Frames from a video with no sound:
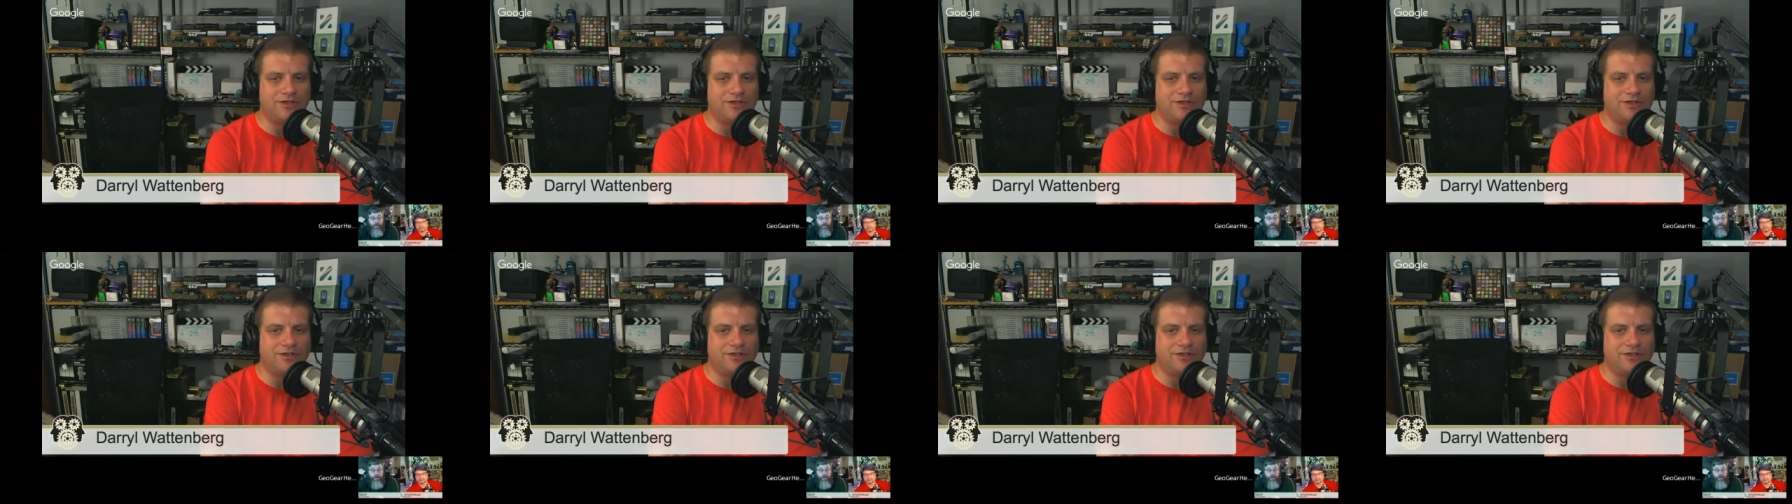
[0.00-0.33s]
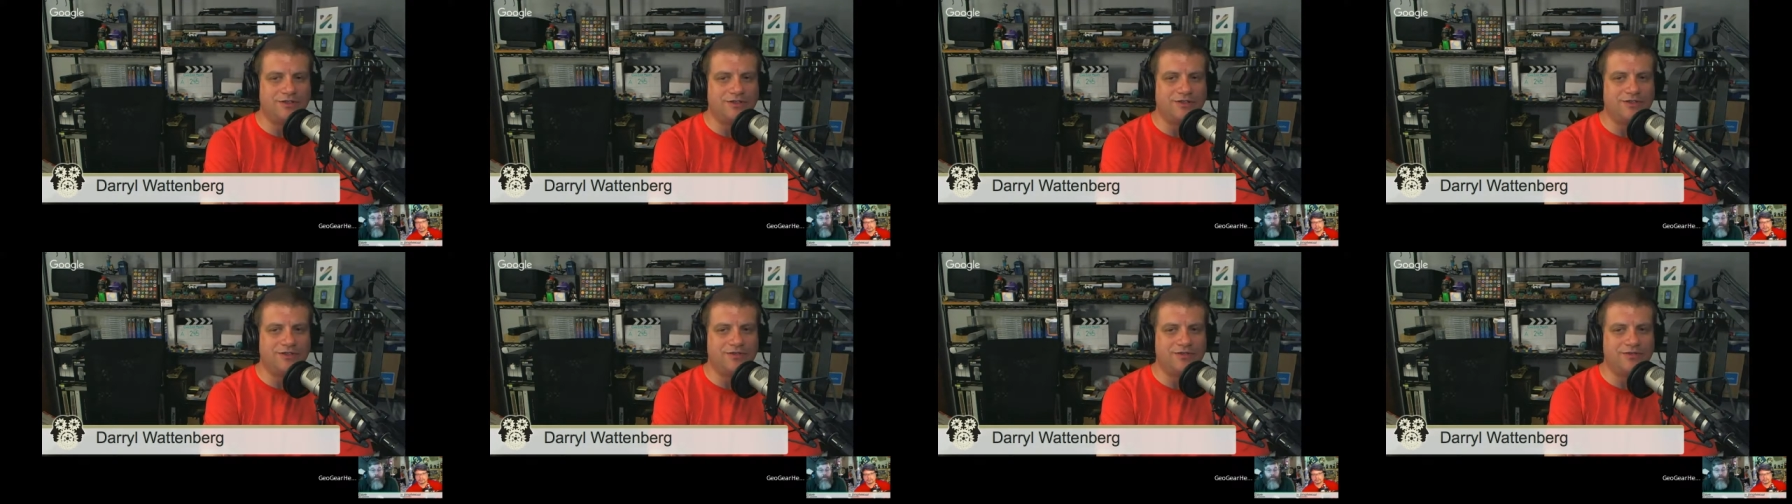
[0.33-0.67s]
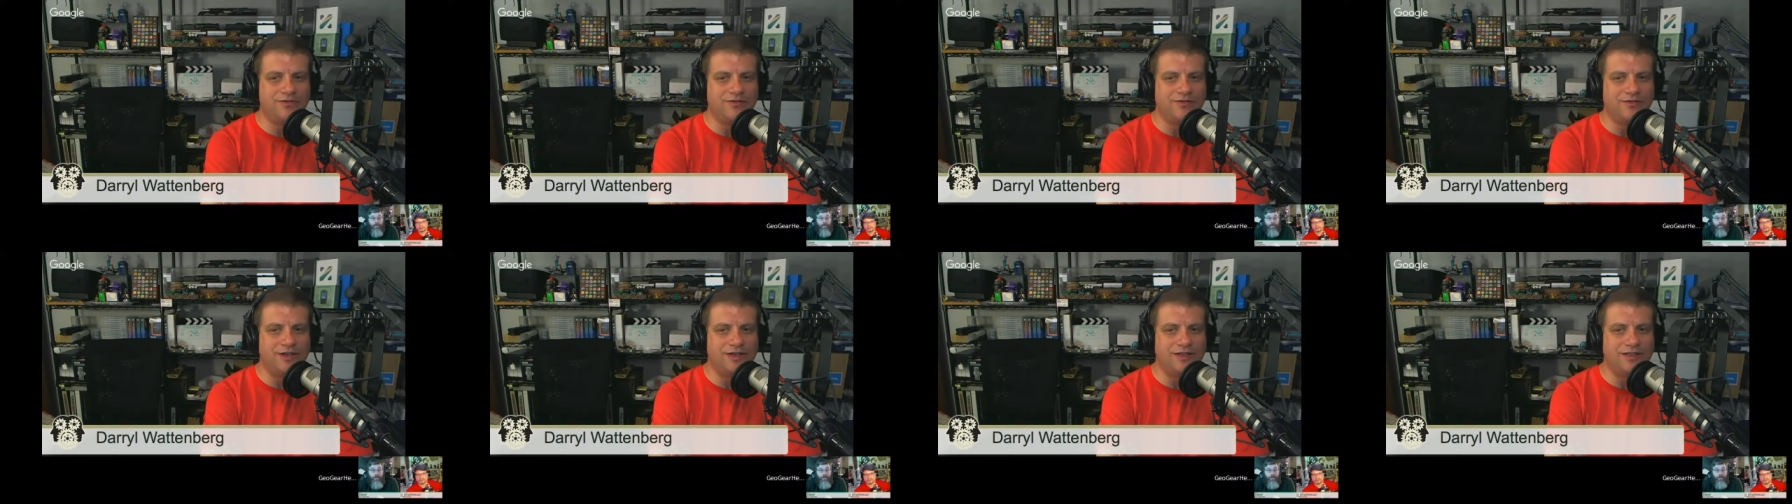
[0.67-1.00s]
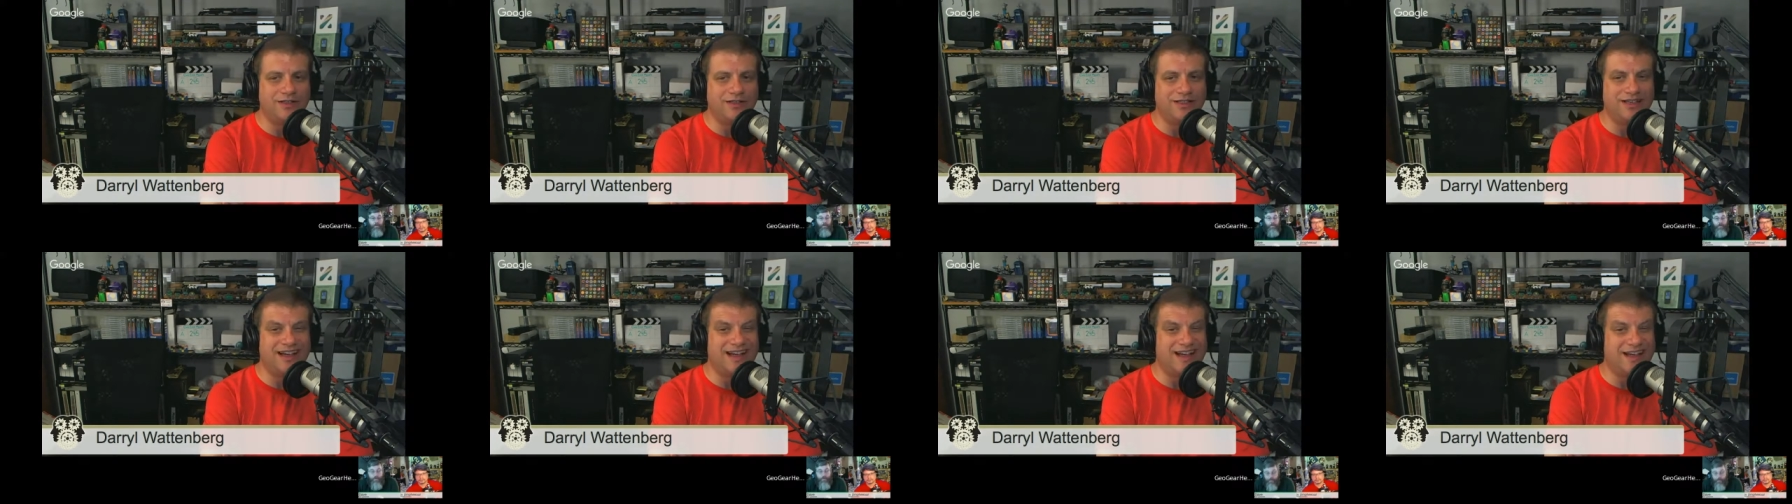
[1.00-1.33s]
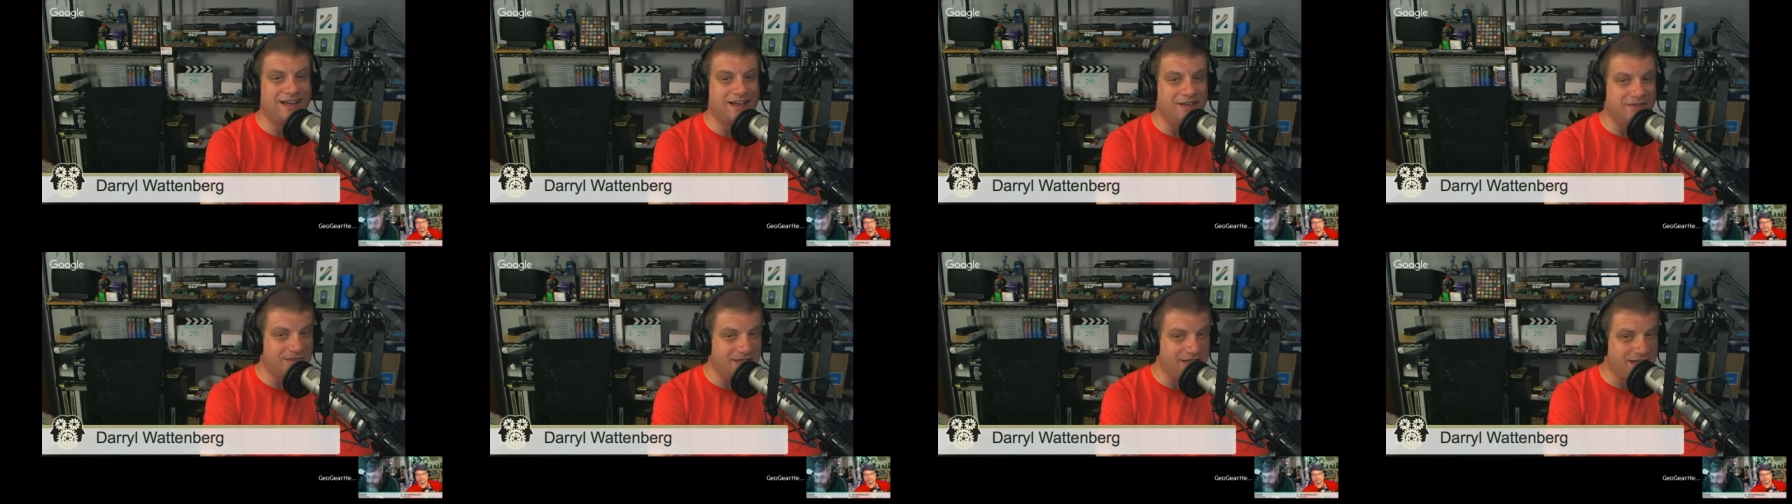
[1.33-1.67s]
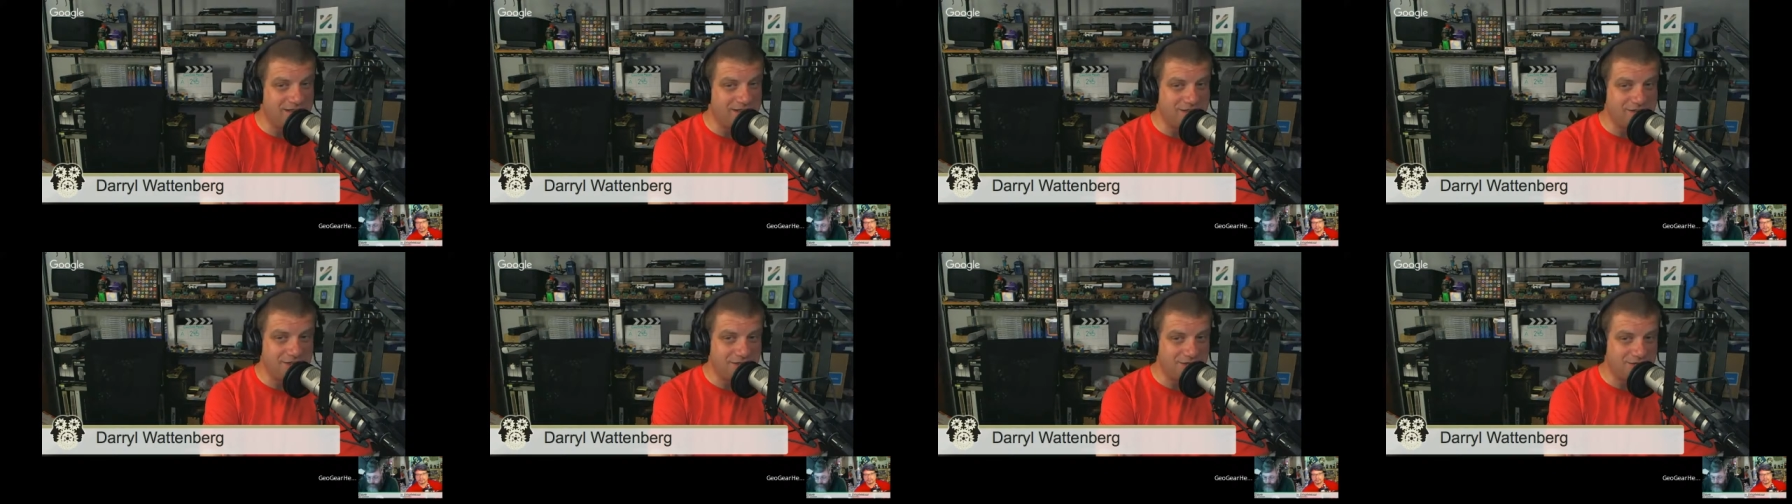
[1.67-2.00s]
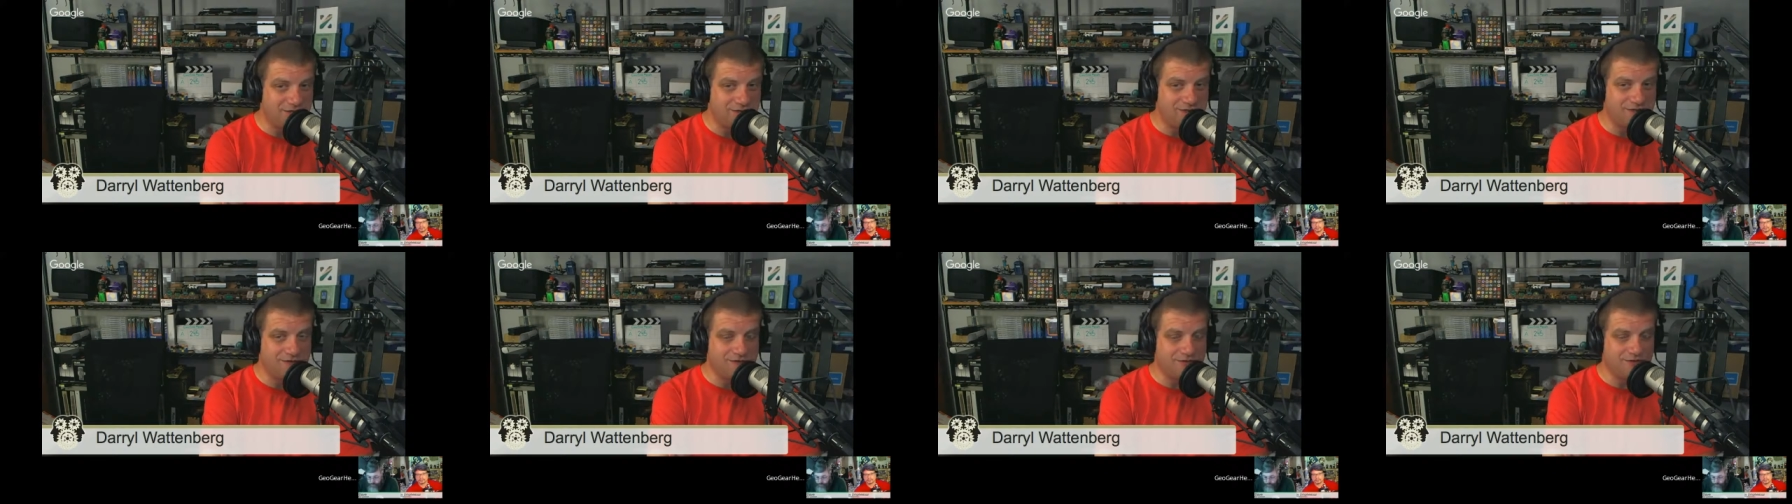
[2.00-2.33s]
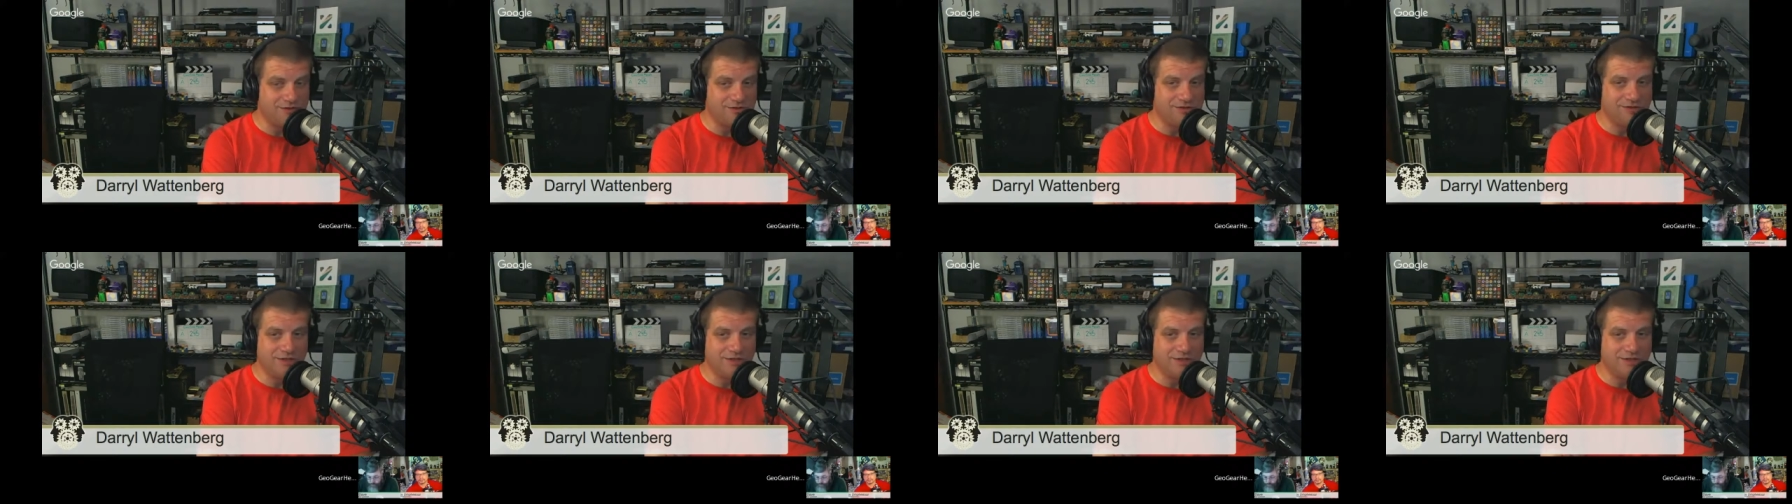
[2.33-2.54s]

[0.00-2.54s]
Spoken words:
because frankly, I haven't had a chance to